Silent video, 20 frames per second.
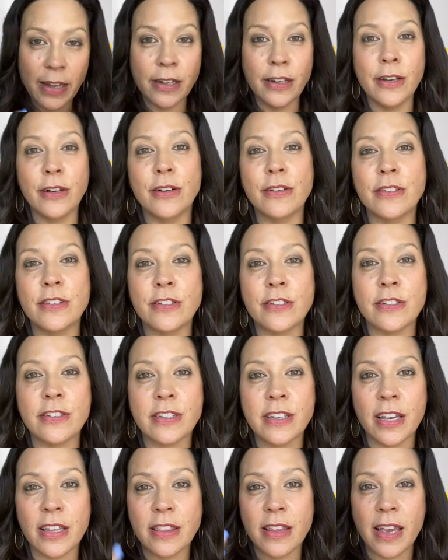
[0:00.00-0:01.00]
nose and
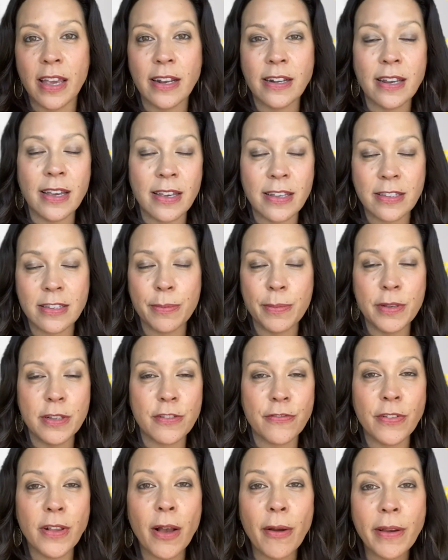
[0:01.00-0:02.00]
just get the antihistamines
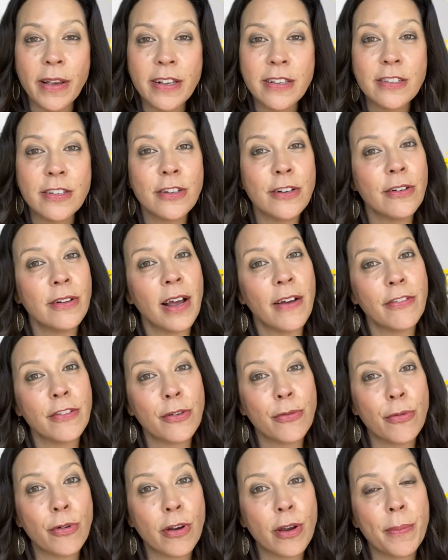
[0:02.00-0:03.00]
flowing so you don't have
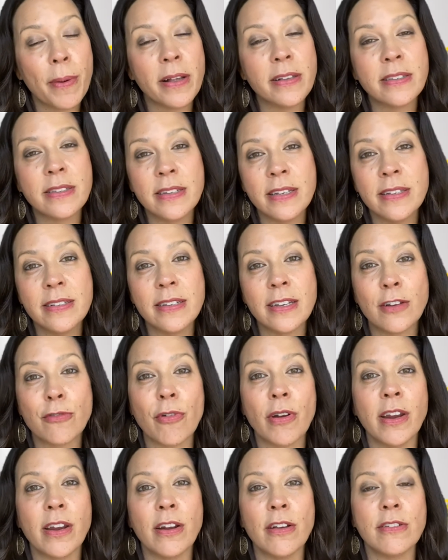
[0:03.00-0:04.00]
to worry about sneezing and
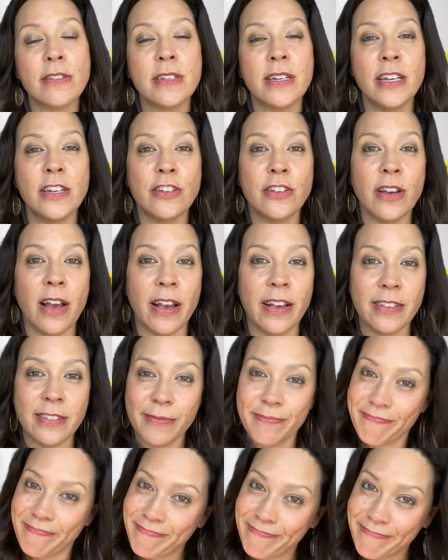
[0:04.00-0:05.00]
runny nose and itchy eyes.
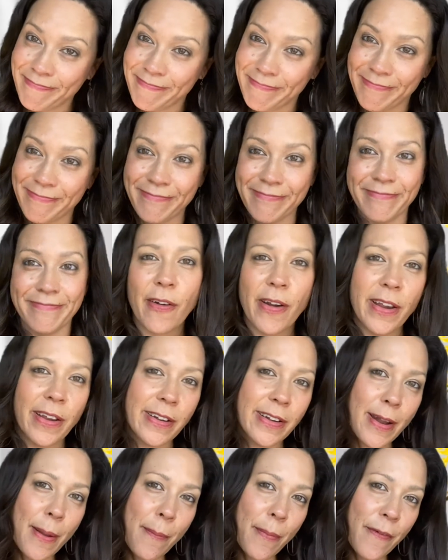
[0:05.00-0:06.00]

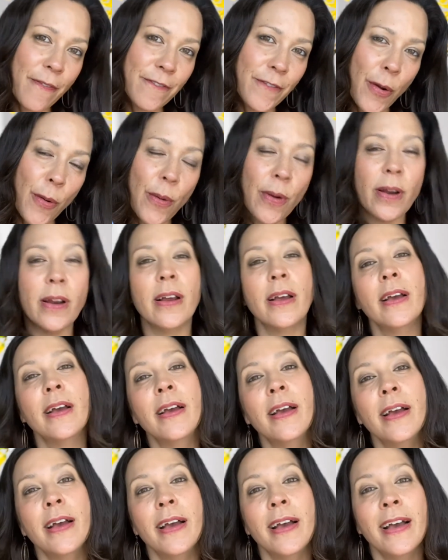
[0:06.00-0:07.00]
Point number four.
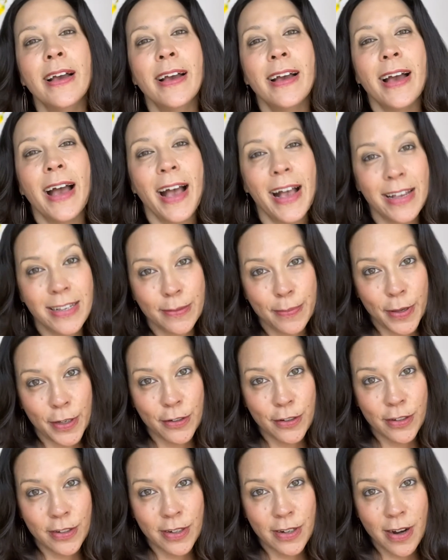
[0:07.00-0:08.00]
As
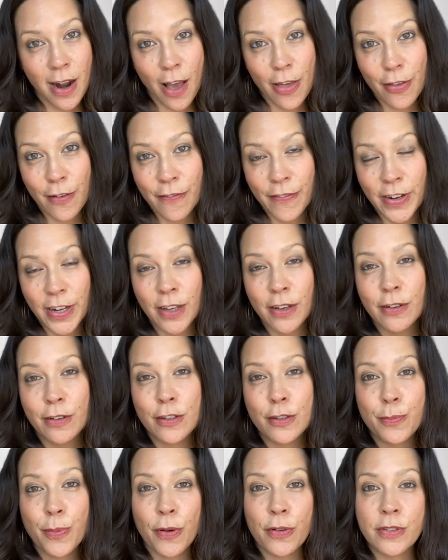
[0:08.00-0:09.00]
mentioned in other
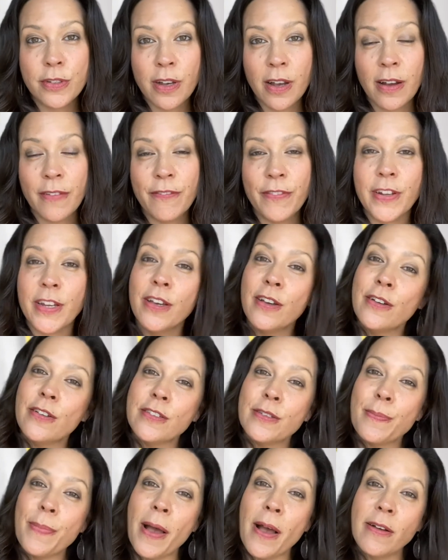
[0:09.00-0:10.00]
videos, pros and cons
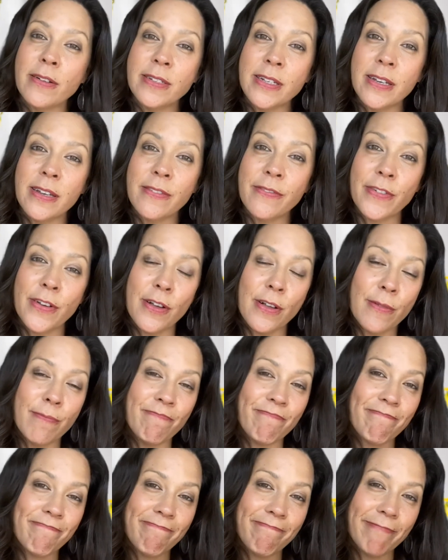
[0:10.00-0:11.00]
videos about Danville,
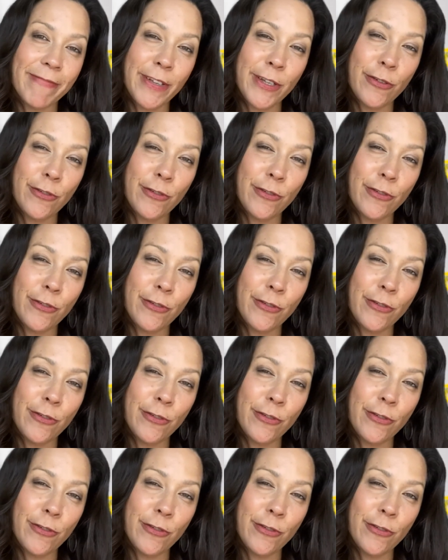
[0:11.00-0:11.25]
we